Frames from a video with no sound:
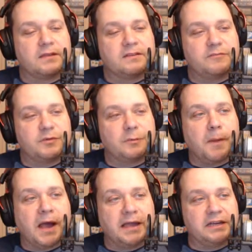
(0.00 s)
They've been a
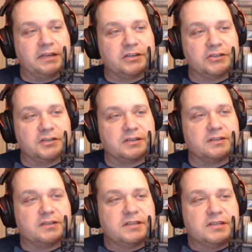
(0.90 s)
pioneer in
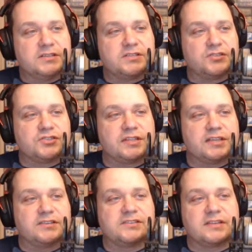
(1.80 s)
such
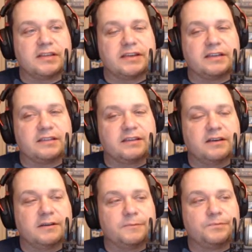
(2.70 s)
things like the,